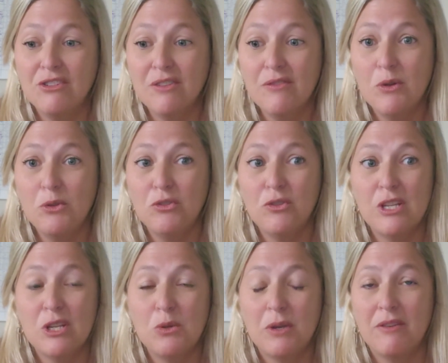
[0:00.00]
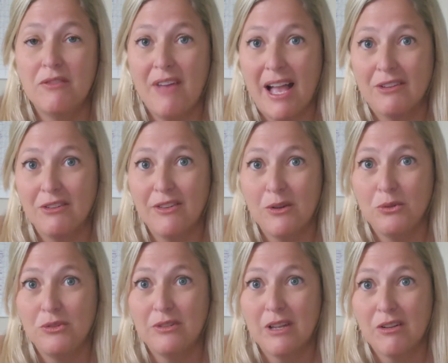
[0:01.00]
of those so that you can factor
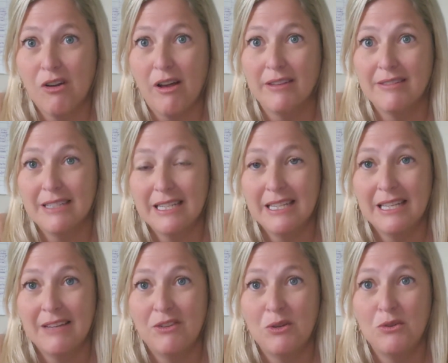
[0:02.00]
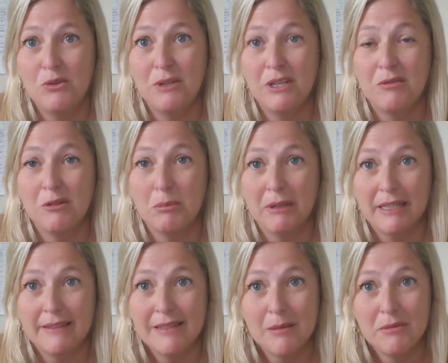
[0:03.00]
those costs in if you do need to
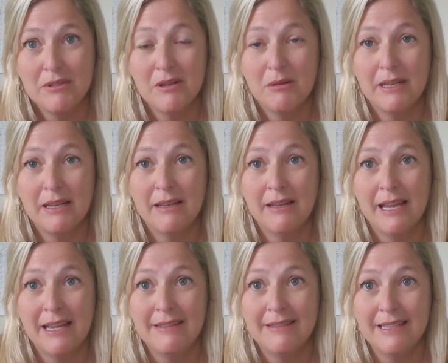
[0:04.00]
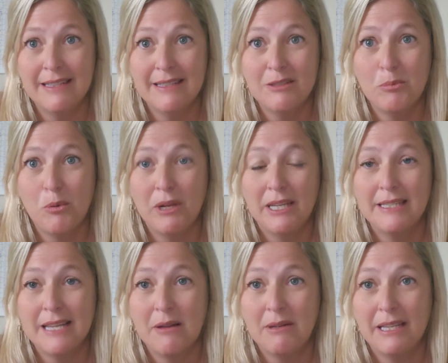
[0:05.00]
replace them. So an AC at this point
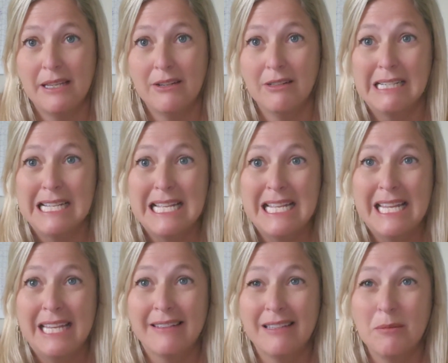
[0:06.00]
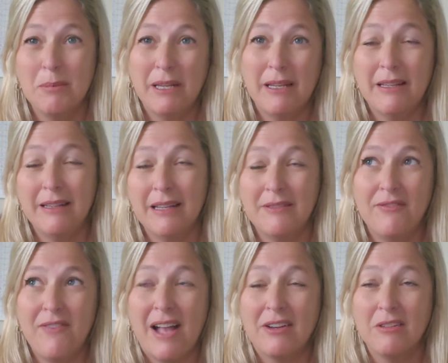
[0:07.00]
down here is going to be a
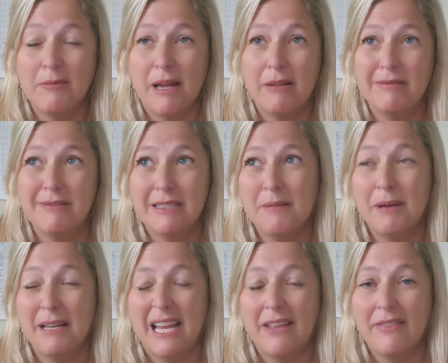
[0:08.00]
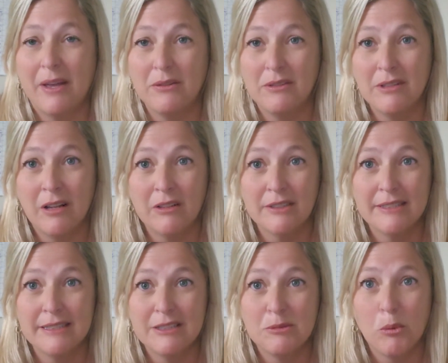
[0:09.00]
factor about $8,000
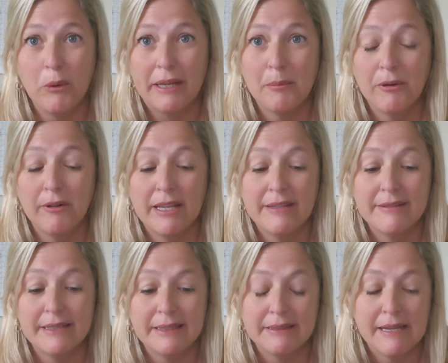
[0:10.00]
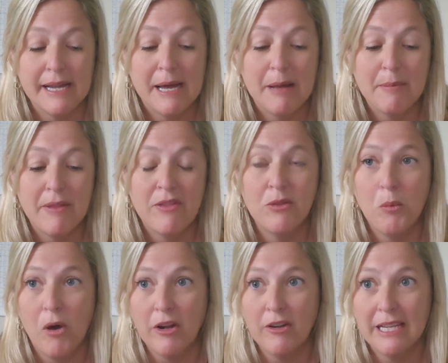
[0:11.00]
at this point per AC. And then the
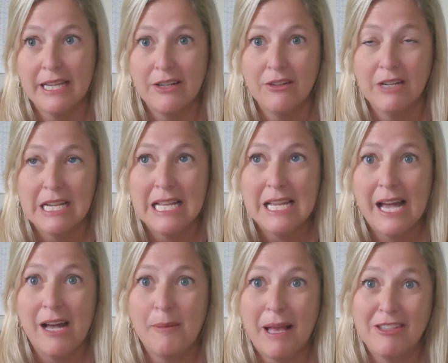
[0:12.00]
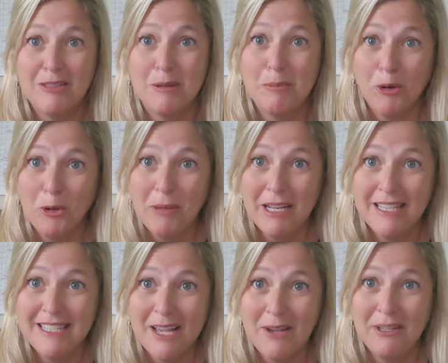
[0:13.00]
water heater has to be
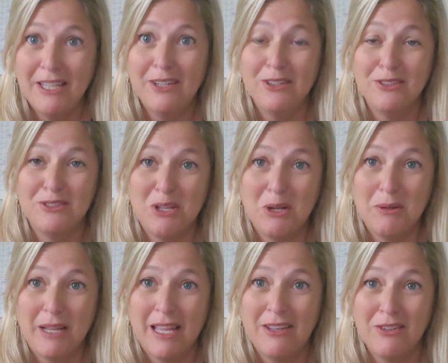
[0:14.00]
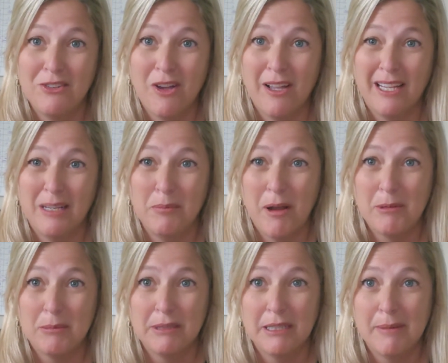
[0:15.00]
permitted down here. So again, you're talking
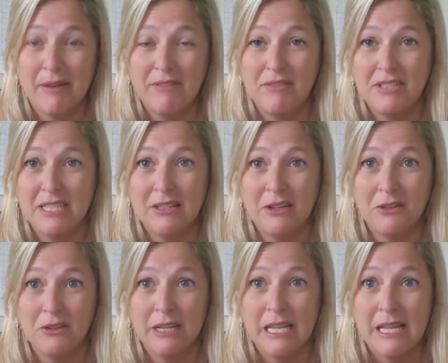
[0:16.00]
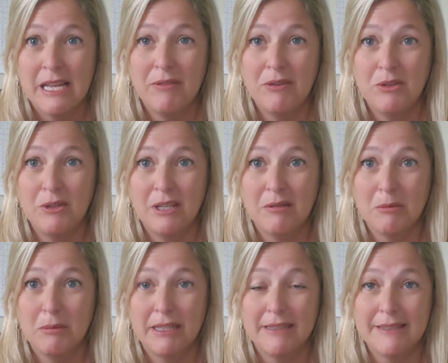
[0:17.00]
probably about $1,500 if you do need to
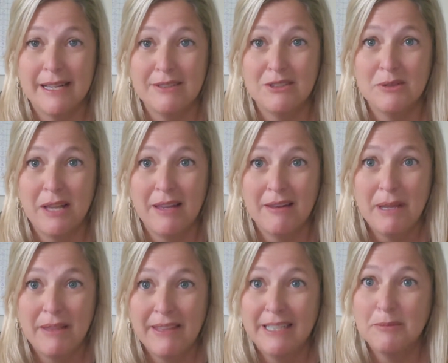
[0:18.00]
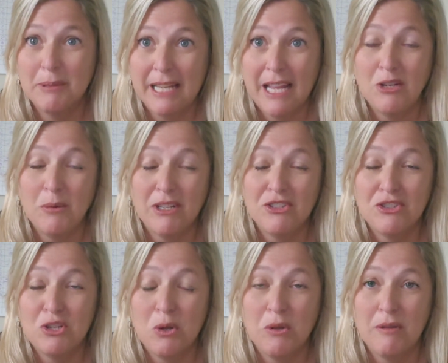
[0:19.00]
replace that. So not big things, but again, you want
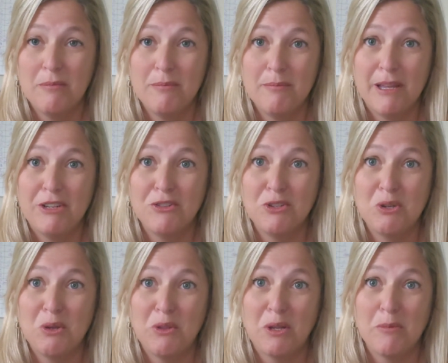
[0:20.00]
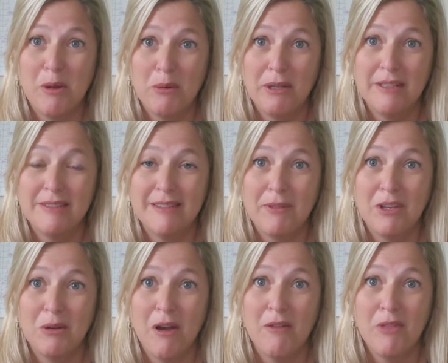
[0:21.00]
to just make sure you know the components,
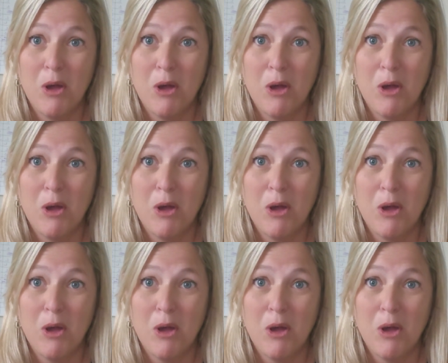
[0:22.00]
of the